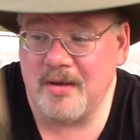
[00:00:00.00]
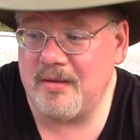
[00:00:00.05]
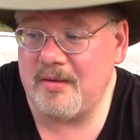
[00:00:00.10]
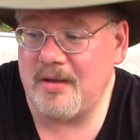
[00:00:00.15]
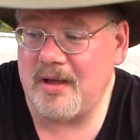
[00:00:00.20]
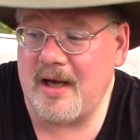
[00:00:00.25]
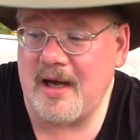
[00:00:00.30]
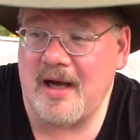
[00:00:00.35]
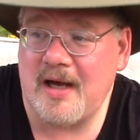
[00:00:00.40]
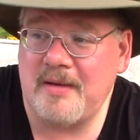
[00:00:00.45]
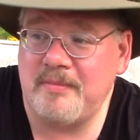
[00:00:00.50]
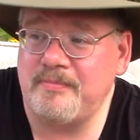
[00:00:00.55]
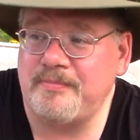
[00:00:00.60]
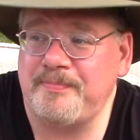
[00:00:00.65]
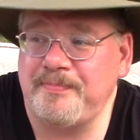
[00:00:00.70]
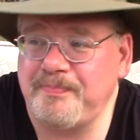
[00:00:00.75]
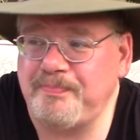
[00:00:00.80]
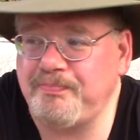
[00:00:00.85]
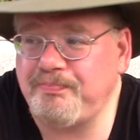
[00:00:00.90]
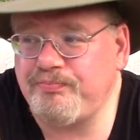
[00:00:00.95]

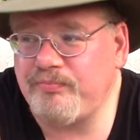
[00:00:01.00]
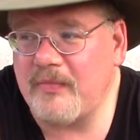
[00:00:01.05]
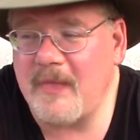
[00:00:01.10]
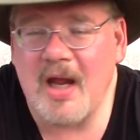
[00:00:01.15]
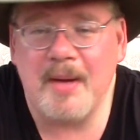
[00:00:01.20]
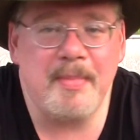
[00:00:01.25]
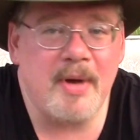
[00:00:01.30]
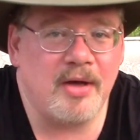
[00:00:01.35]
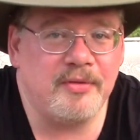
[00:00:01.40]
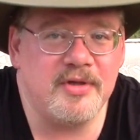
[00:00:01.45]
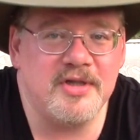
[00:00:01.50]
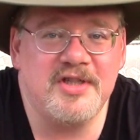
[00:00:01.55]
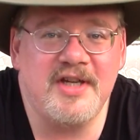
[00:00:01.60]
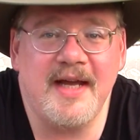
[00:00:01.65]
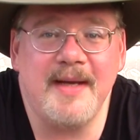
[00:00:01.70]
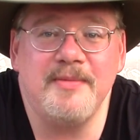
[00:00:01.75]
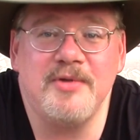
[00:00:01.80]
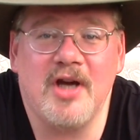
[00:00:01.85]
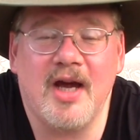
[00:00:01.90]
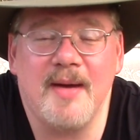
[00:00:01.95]
about the
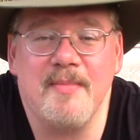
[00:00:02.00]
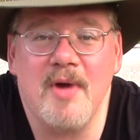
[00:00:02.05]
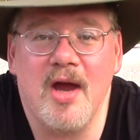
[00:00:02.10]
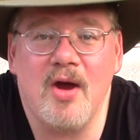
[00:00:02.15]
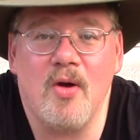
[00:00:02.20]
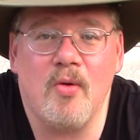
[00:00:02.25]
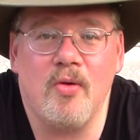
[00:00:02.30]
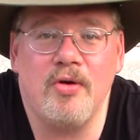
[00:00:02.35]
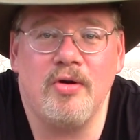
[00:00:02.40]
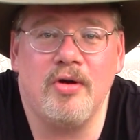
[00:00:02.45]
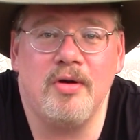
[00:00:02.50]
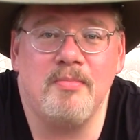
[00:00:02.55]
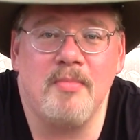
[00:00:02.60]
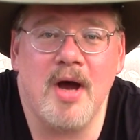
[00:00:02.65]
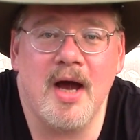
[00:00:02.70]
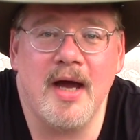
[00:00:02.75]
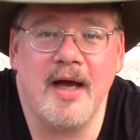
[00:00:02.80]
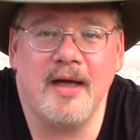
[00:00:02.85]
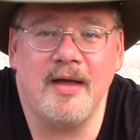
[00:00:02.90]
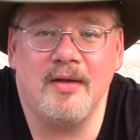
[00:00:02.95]
same time I ordered
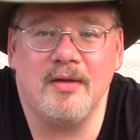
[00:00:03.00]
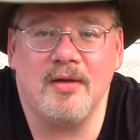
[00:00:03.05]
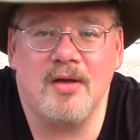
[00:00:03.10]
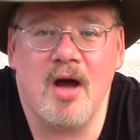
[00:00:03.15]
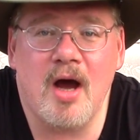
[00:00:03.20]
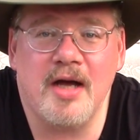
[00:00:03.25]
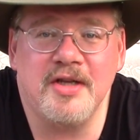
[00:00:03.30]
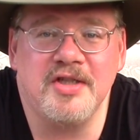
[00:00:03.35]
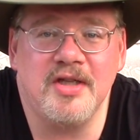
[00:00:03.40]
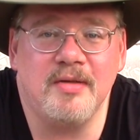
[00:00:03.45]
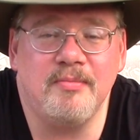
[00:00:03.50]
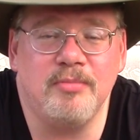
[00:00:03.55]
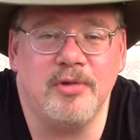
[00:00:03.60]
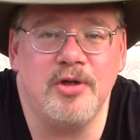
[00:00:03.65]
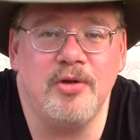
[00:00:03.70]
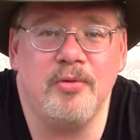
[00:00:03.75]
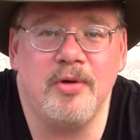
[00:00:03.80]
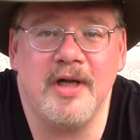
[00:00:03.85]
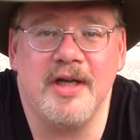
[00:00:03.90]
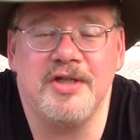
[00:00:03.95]
my Lawson
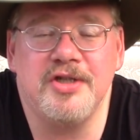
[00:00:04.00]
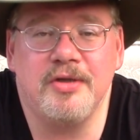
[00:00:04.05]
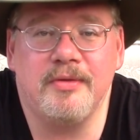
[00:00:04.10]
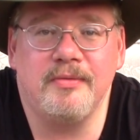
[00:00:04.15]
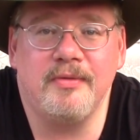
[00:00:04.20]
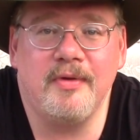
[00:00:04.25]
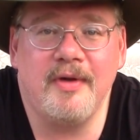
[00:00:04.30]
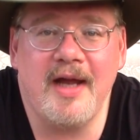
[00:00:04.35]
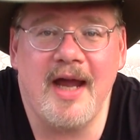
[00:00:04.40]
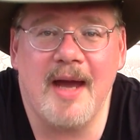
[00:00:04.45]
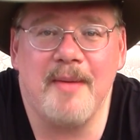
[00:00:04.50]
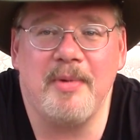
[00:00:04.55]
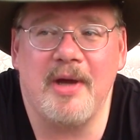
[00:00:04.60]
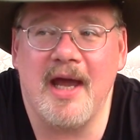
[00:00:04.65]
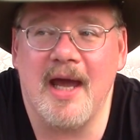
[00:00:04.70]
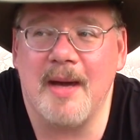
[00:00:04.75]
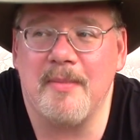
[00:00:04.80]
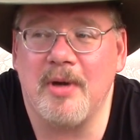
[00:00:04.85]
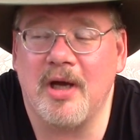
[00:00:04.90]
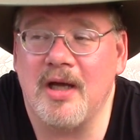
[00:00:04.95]
Blue Ridge camping
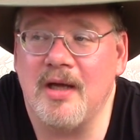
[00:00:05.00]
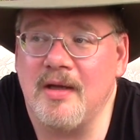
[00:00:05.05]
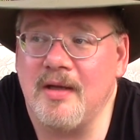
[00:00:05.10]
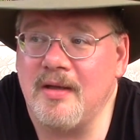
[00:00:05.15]
hammock,